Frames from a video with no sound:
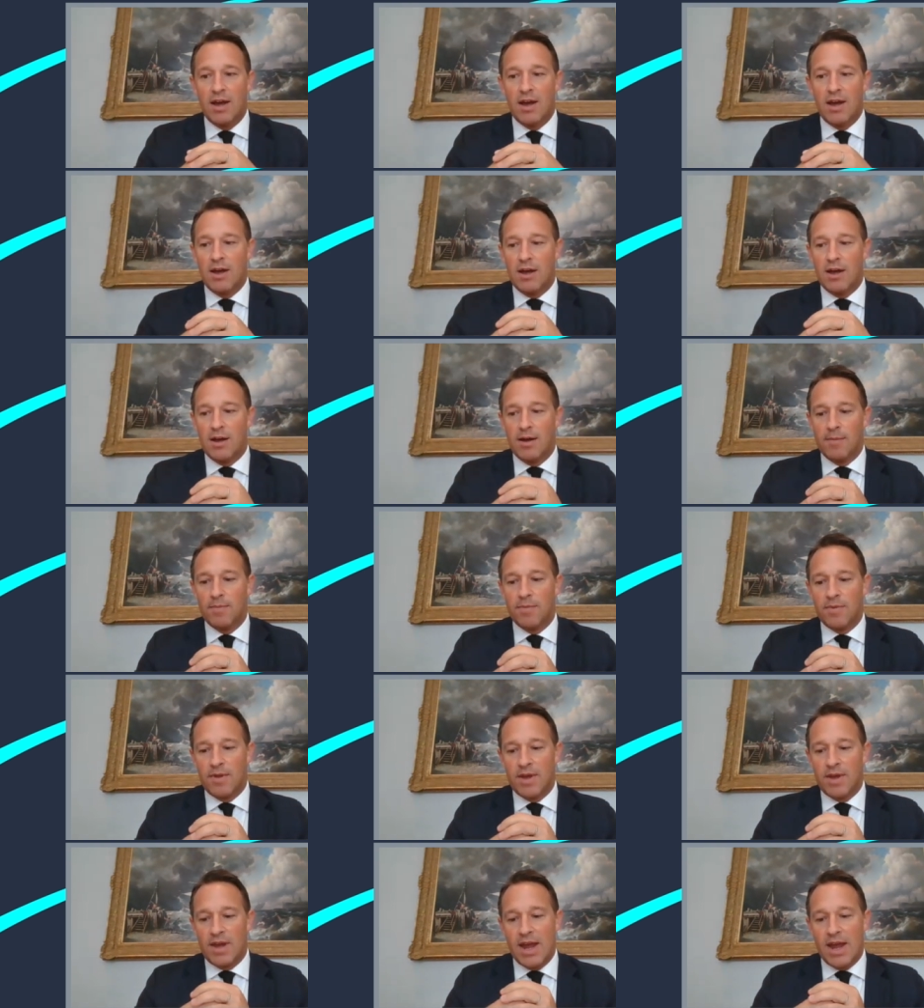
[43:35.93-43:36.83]

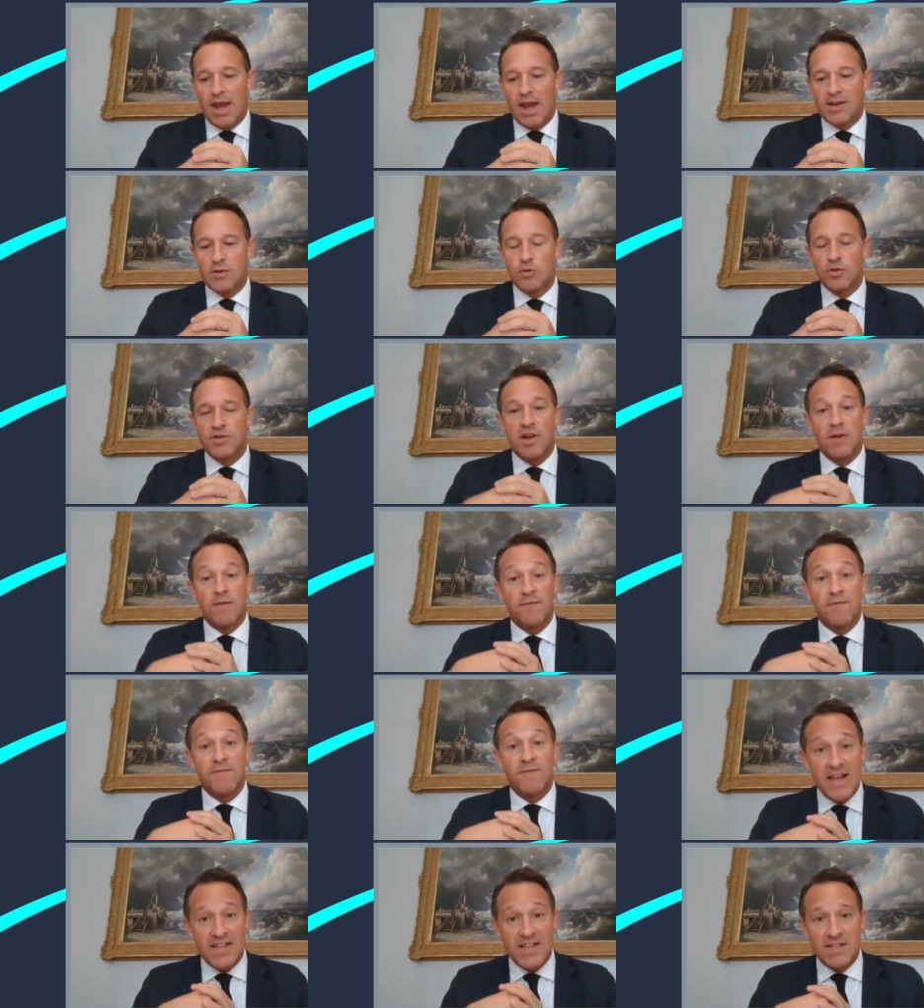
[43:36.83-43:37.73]
and also
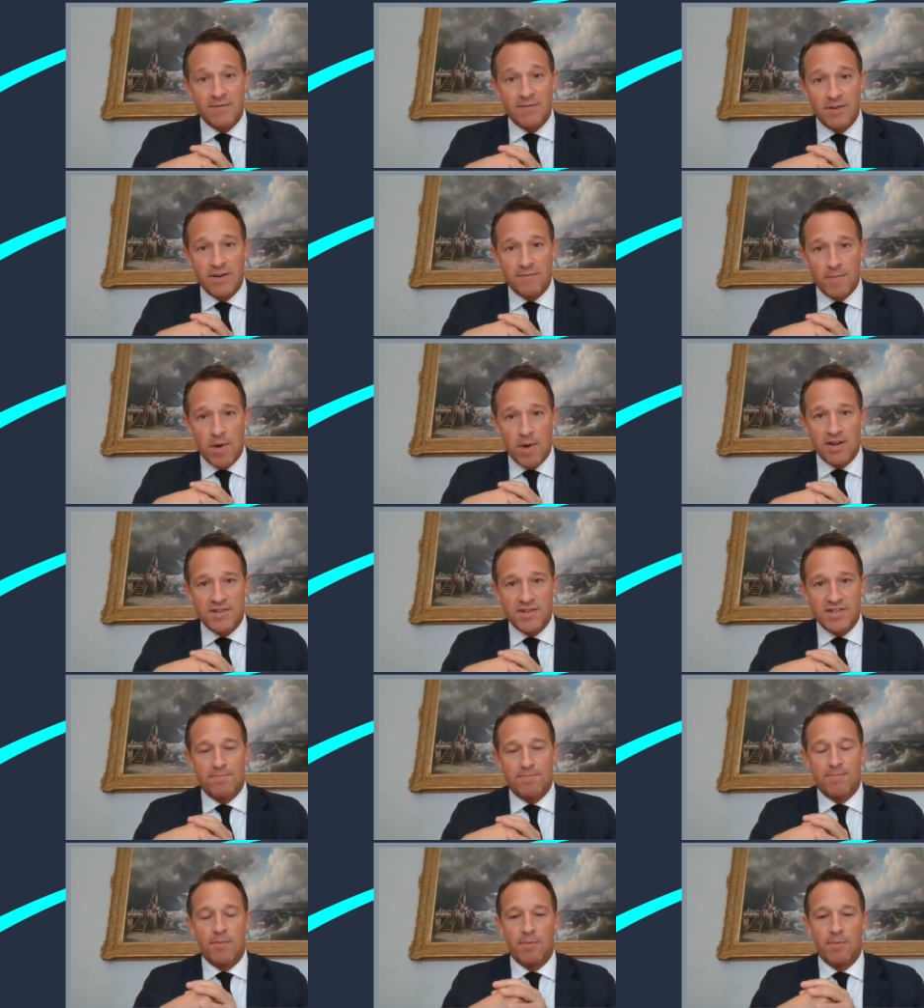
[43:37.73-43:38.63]
Festival of
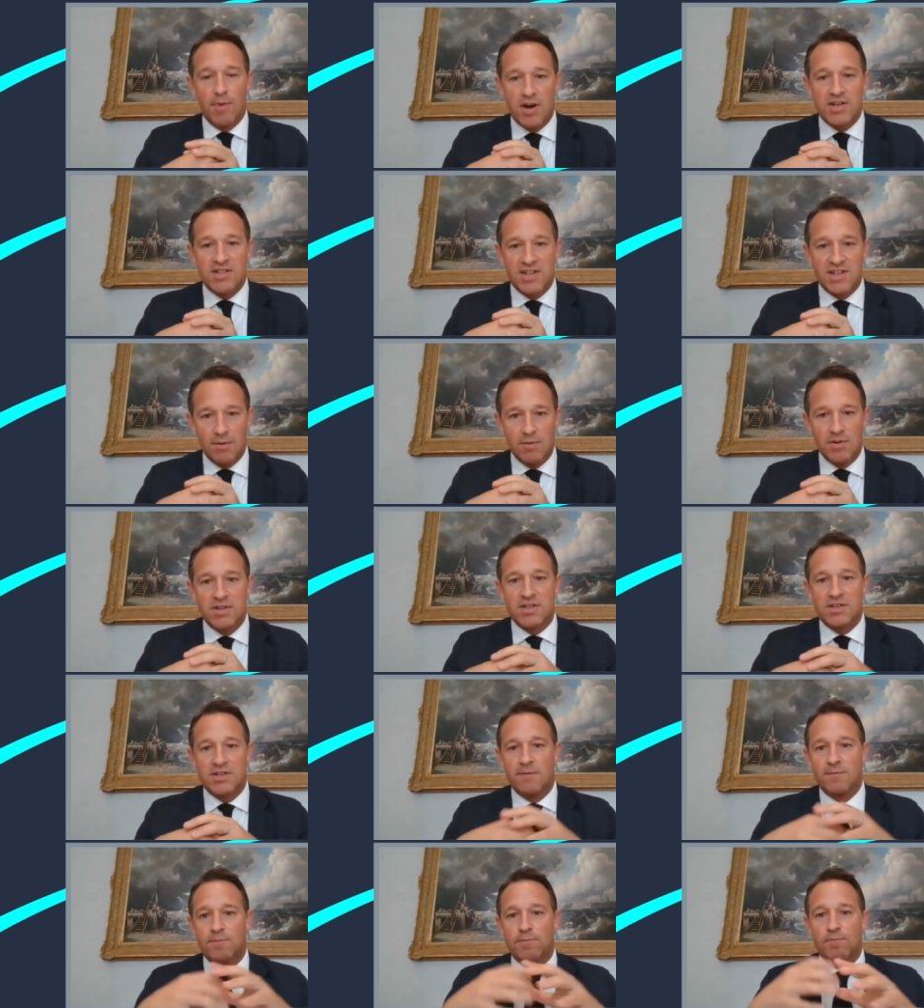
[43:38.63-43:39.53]
Marketing, which
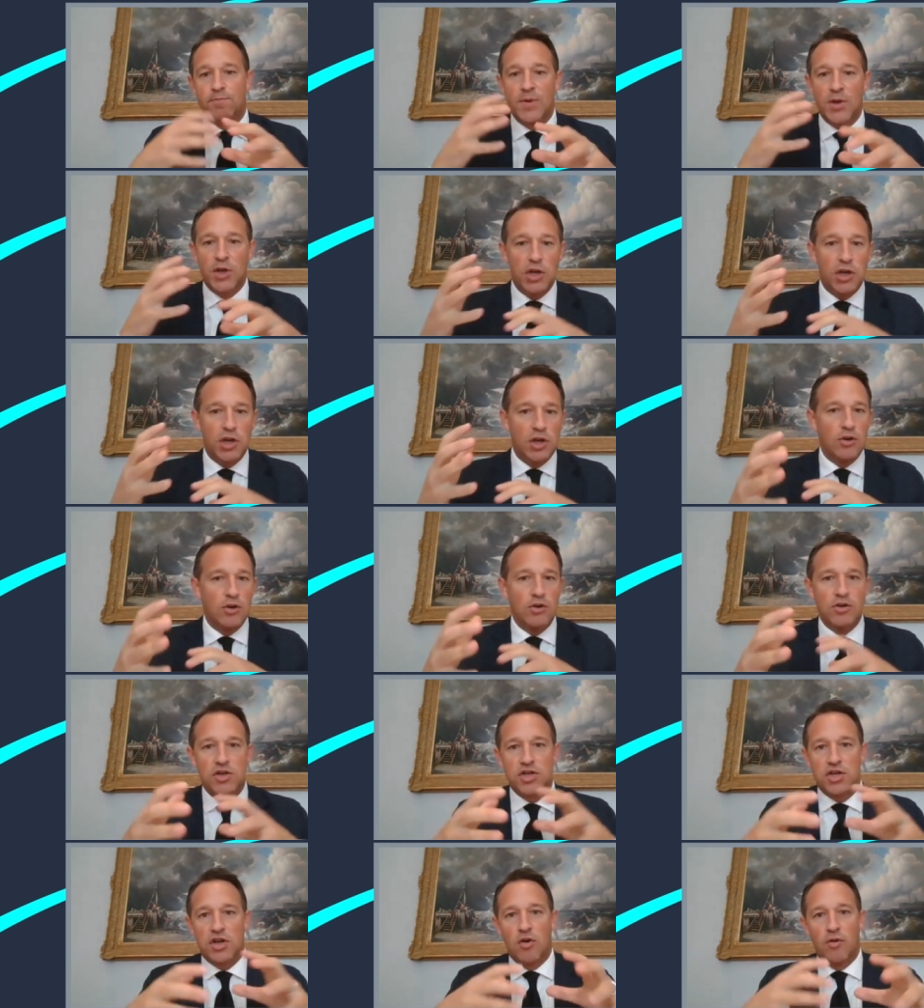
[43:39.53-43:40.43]
is a
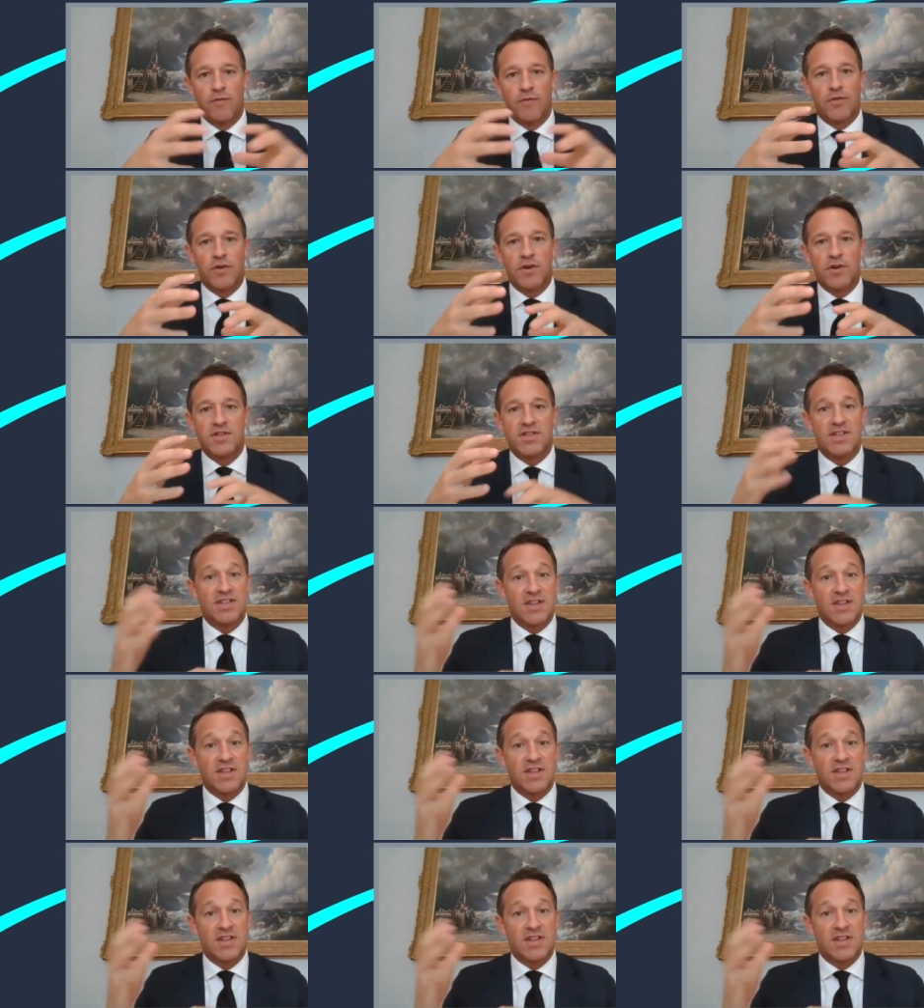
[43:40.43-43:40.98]
huge conference.